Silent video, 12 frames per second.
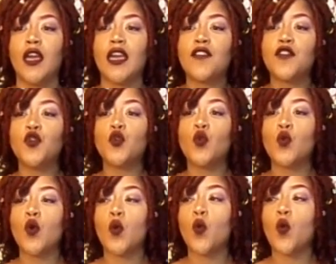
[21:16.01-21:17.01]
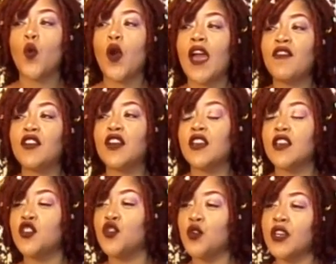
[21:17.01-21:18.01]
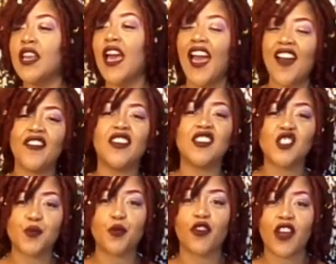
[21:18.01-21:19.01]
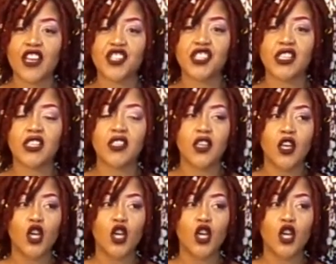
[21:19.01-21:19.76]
If you can have an inspiration,